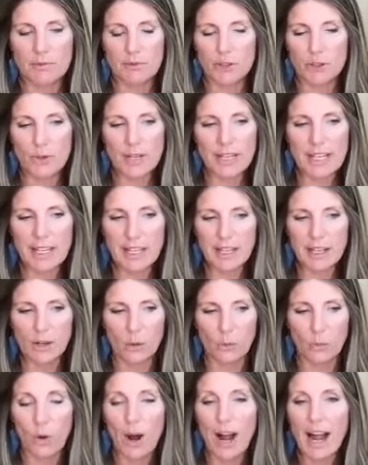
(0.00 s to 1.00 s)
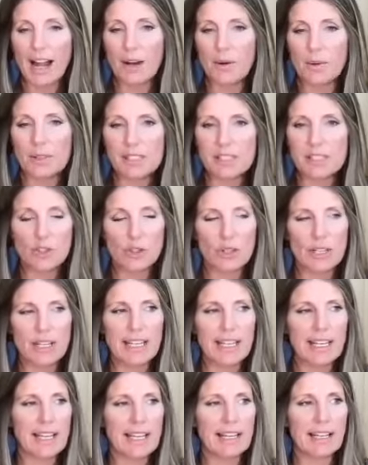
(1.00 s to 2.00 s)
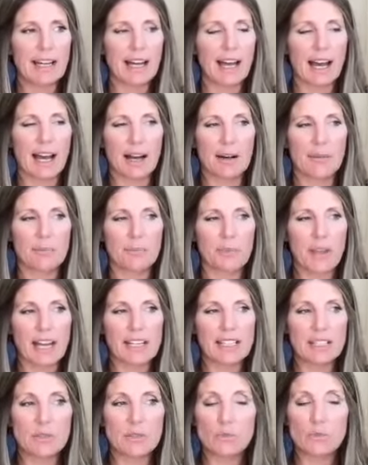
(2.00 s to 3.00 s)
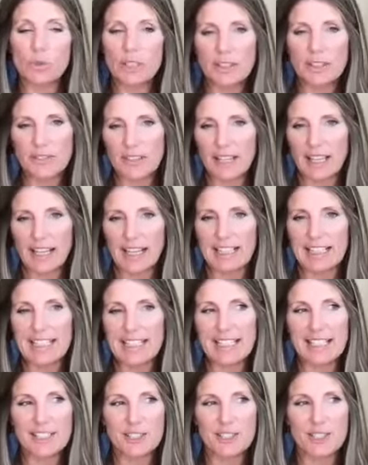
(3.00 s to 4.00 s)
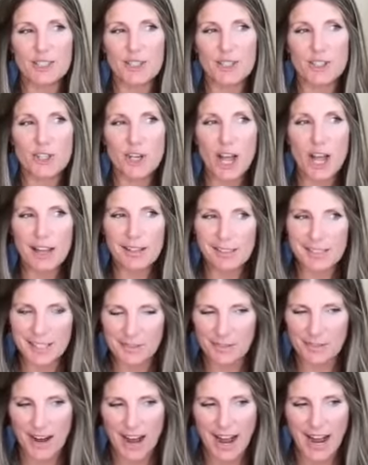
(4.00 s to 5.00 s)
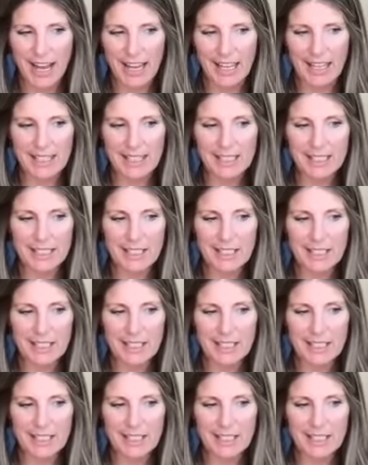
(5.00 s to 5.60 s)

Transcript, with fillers: drinking or why I wasn't drinking. I didn't really feel like I needed to justify it,